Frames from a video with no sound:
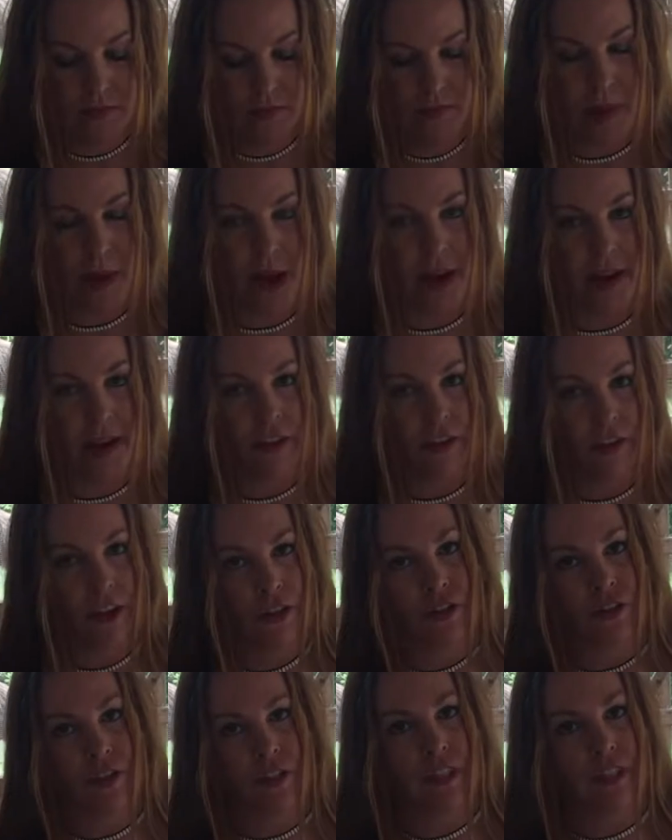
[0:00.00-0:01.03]
buy
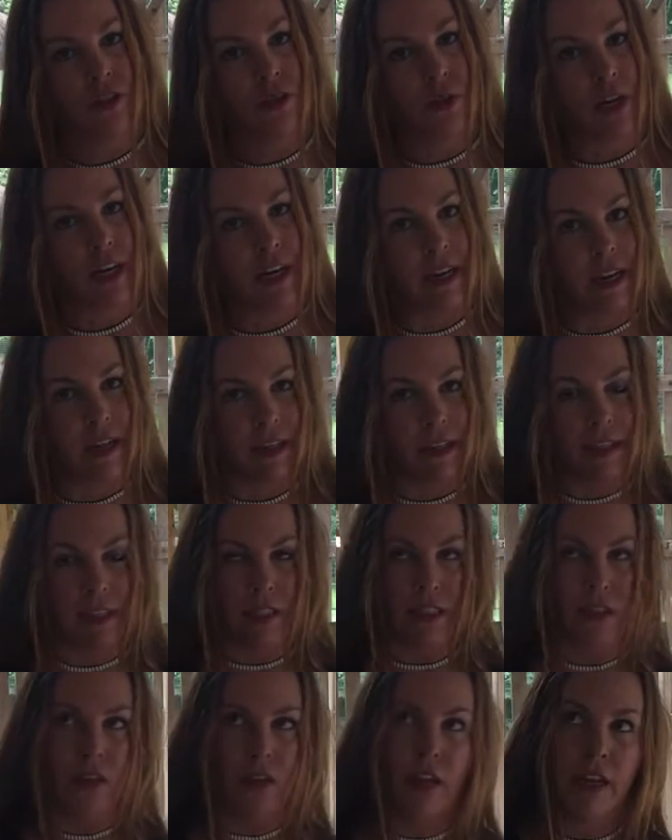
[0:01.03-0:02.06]
grocery store eggs
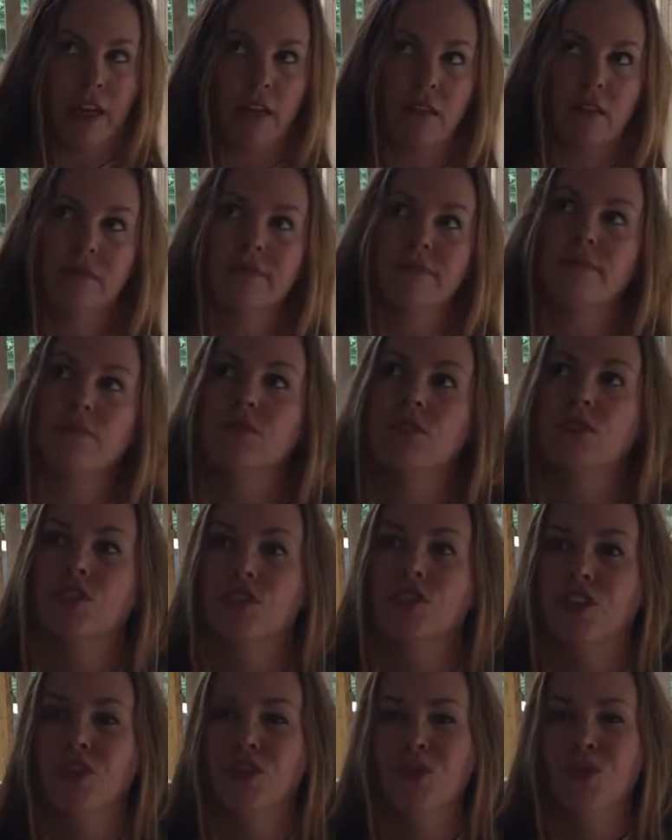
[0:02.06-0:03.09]
in like
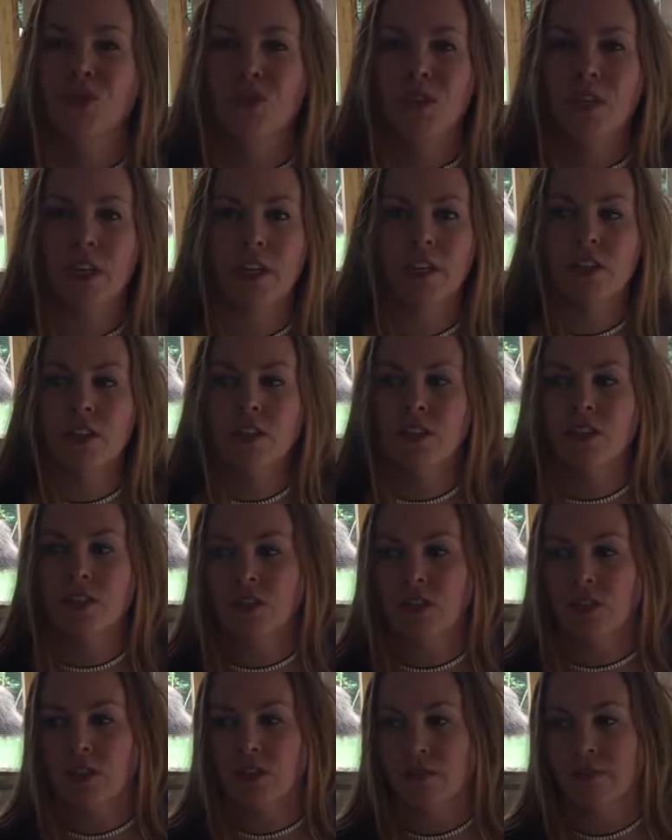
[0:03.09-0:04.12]
2 years
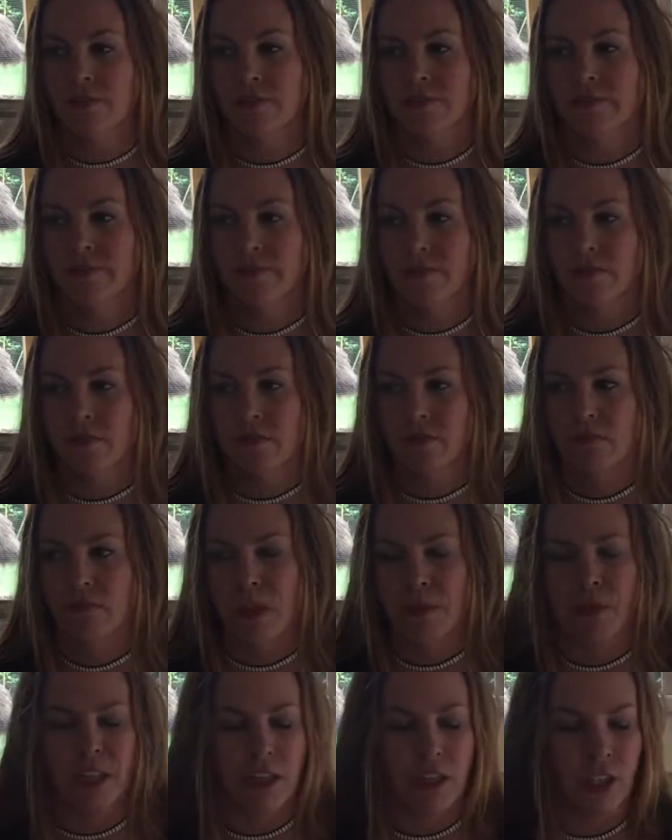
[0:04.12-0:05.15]
or
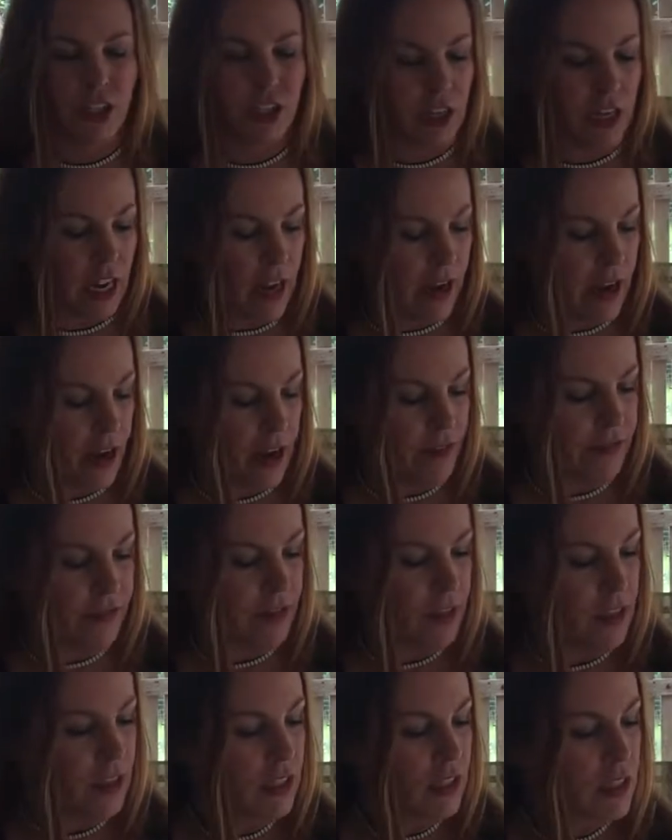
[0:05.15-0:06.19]
maybe a year and a half.
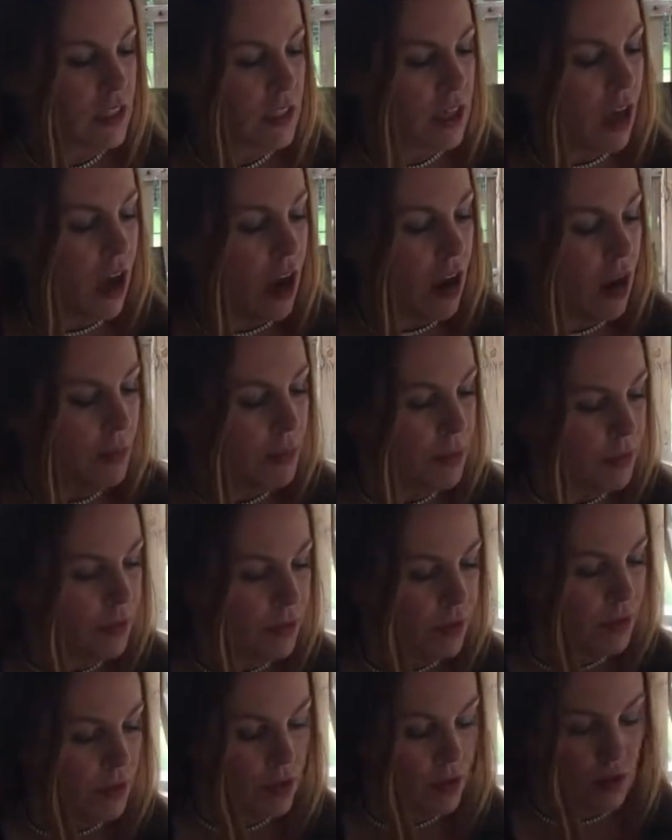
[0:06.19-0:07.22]
Stop.
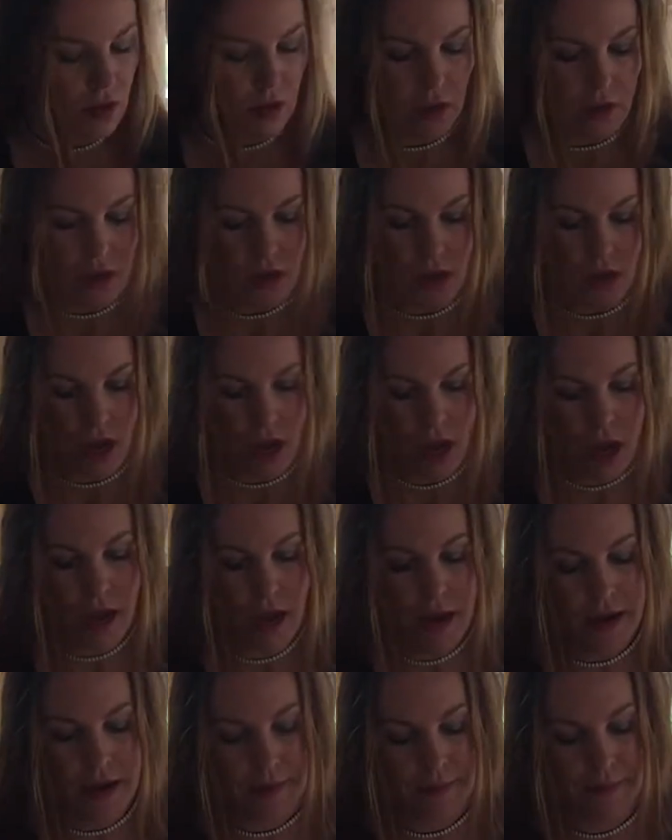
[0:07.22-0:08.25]

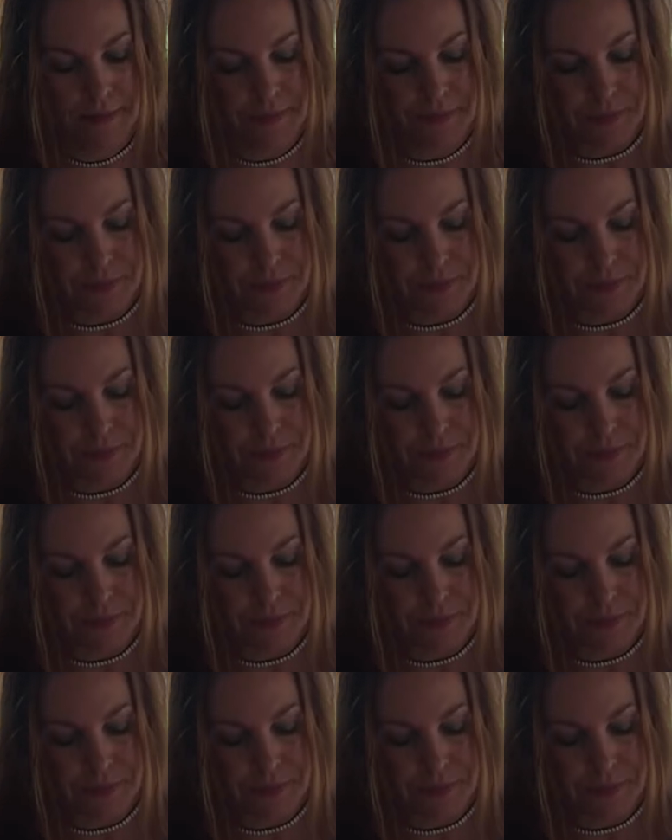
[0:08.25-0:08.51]
And